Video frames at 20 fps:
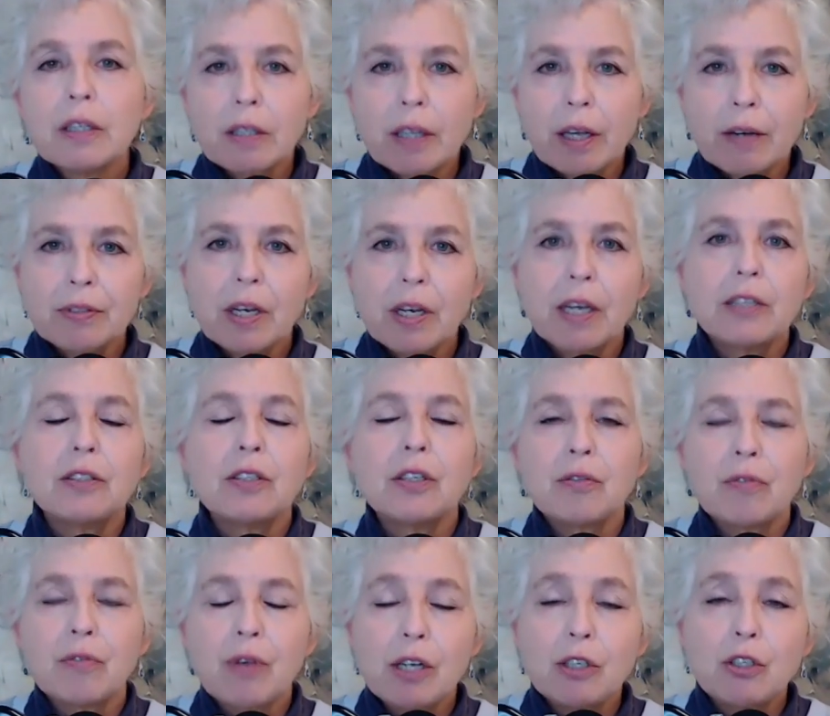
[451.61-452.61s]
left hind to
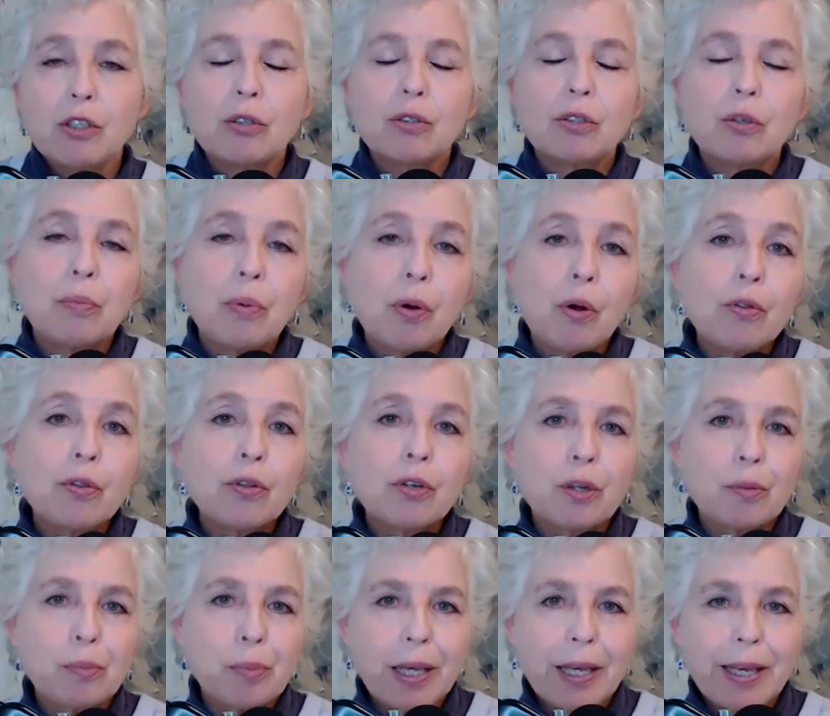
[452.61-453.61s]
the right shoulder, both
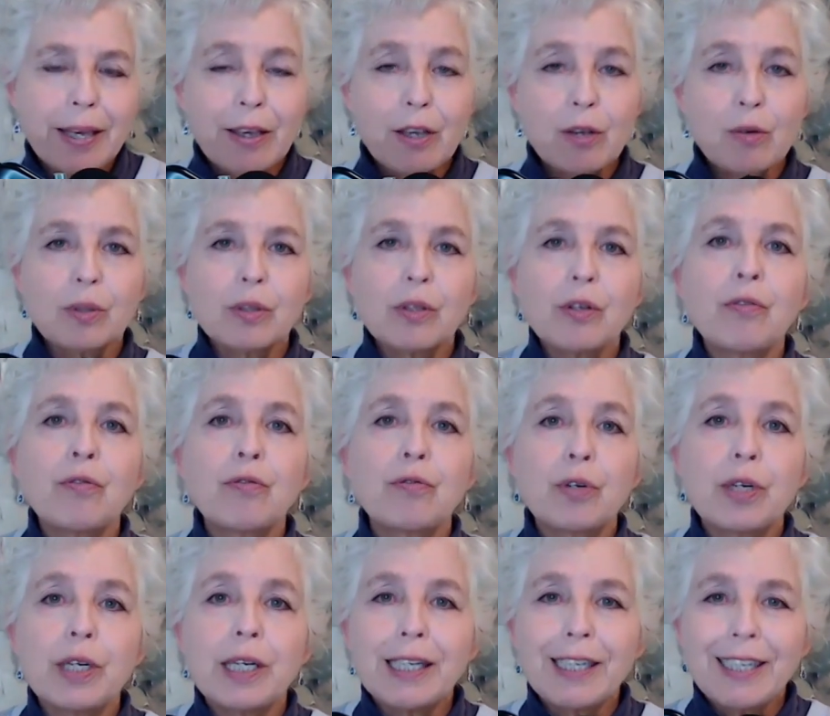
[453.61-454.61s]
could be equally
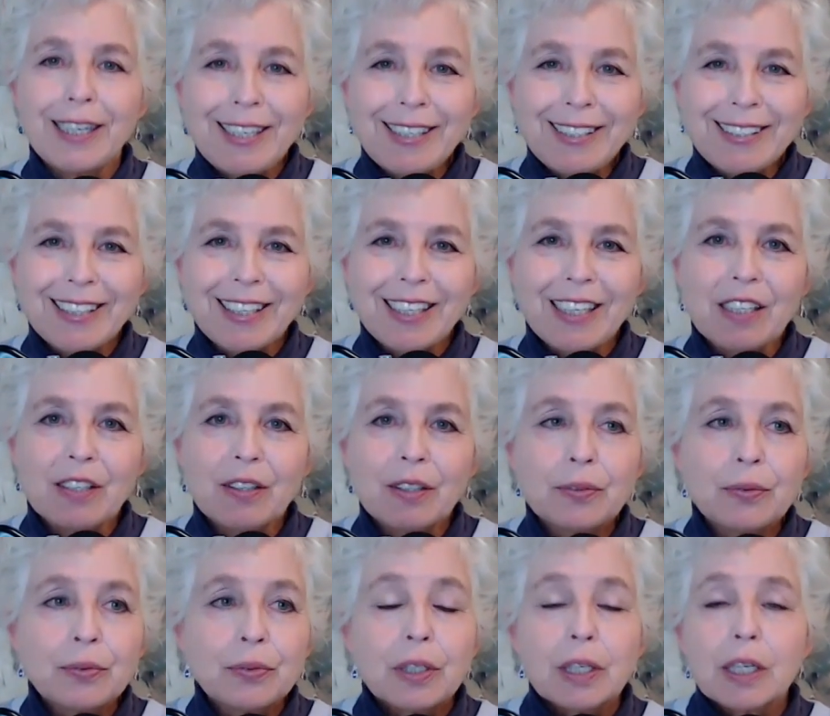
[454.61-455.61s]
free and easy,
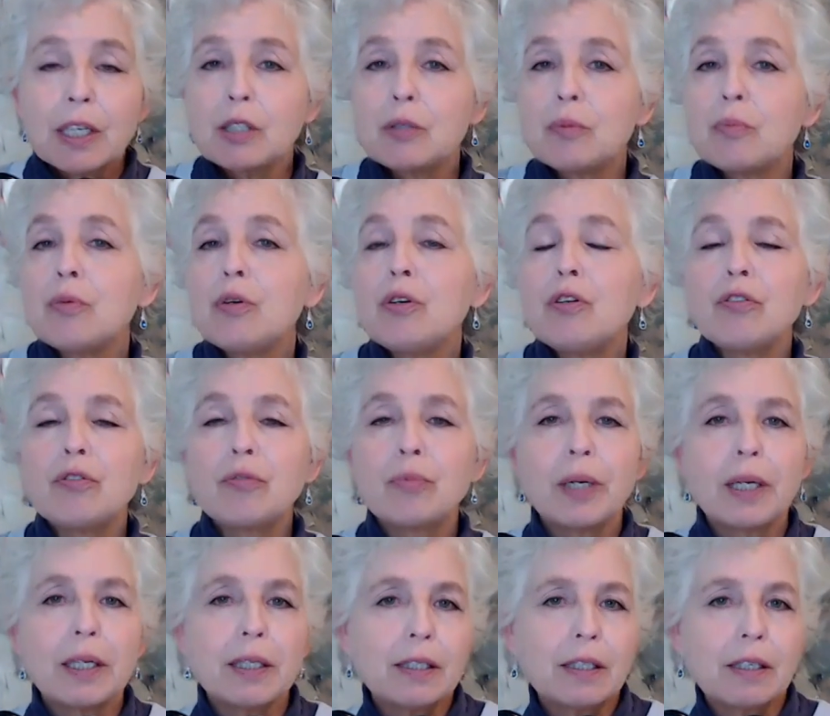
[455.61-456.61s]
his
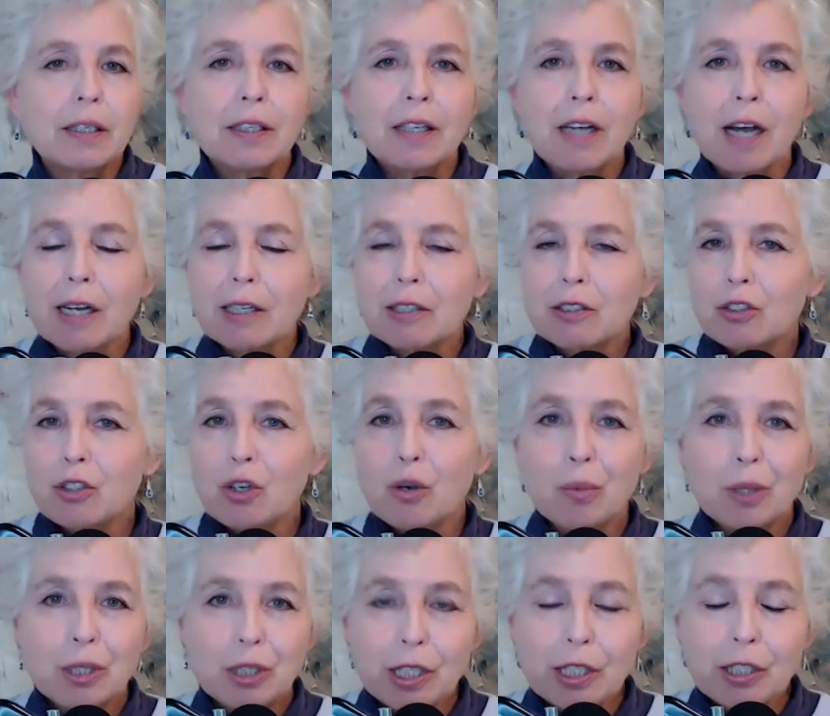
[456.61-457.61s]
movement got so
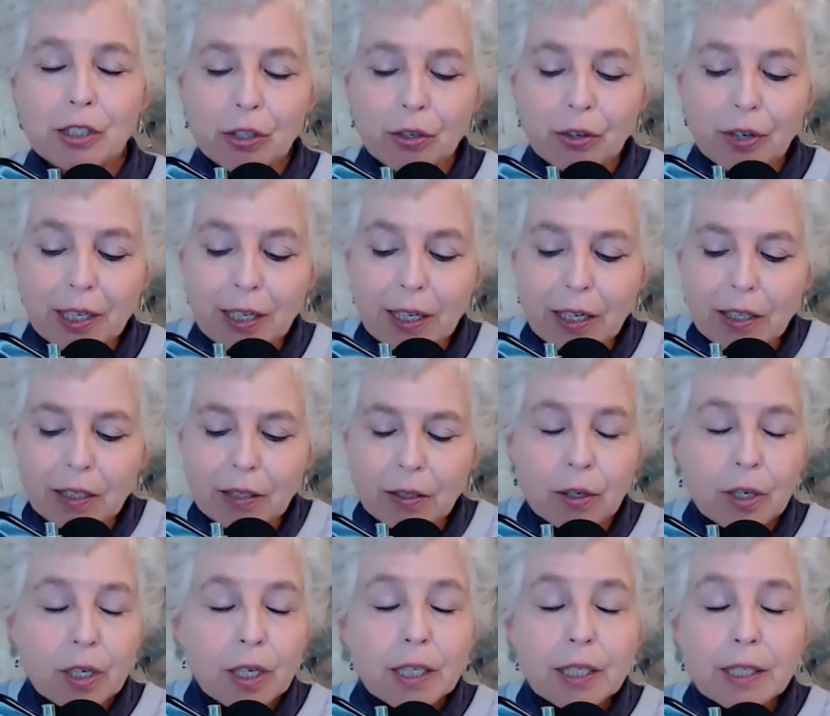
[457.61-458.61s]
much easier, and he
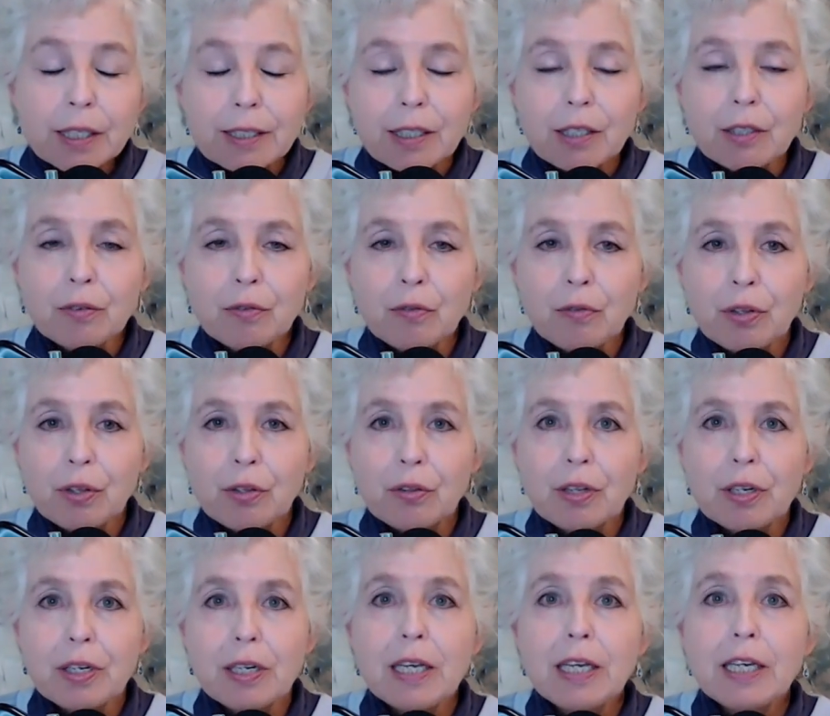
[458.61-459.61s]
didn't feel
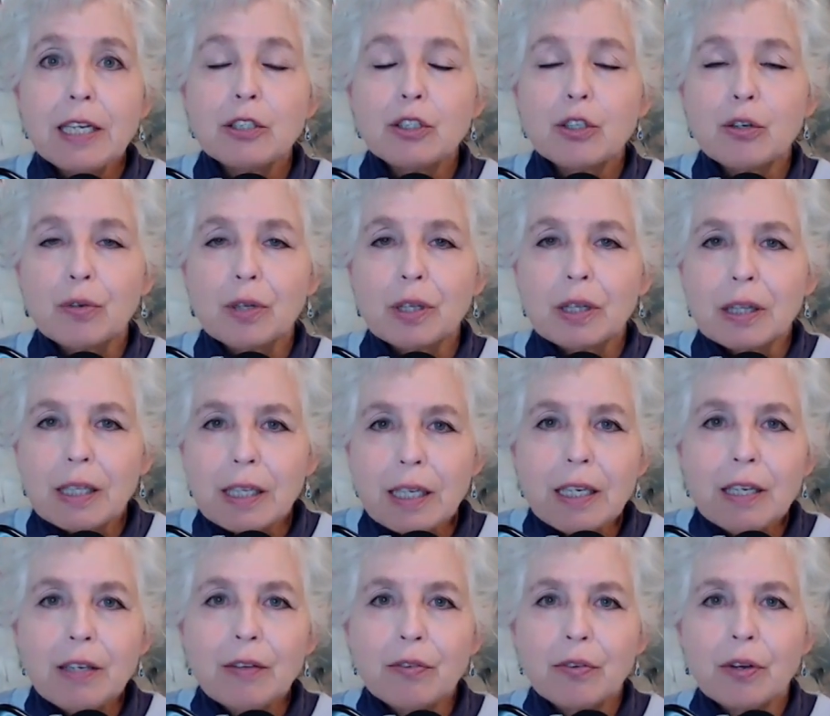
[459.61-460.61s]
the need to
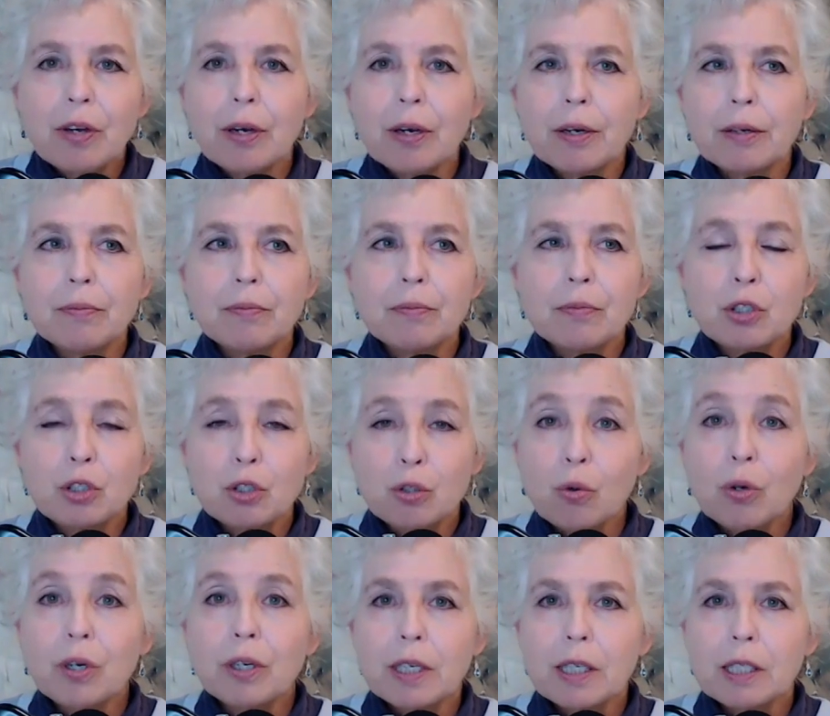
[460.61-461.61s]
relieve
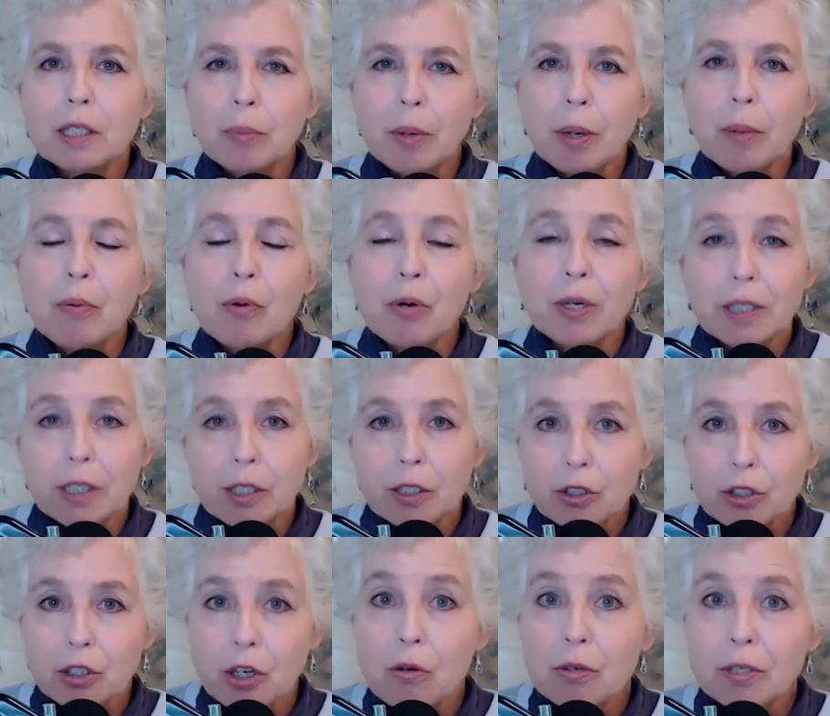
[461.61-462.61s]
soreness by pointing
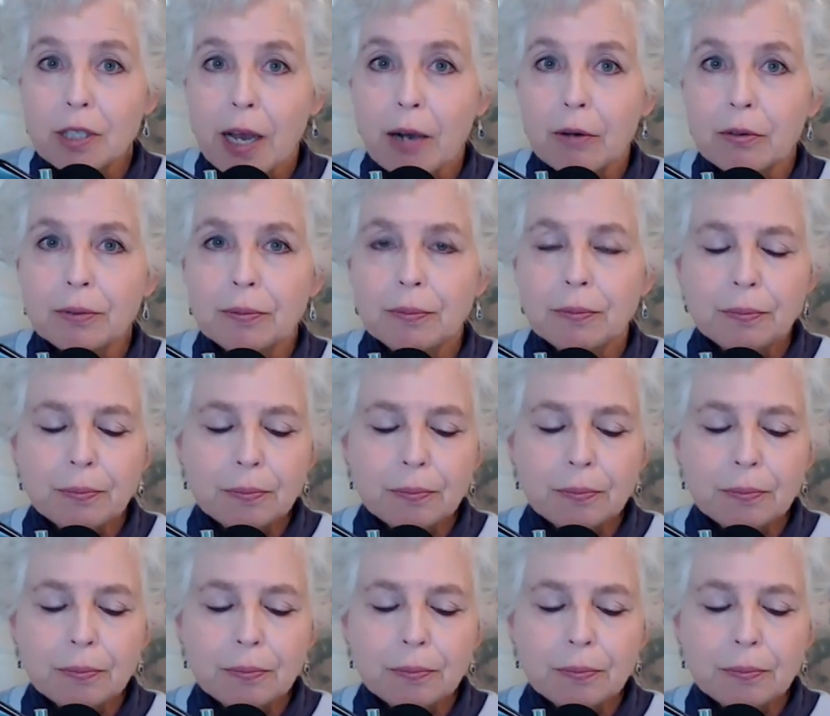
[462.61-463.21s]
his toes out.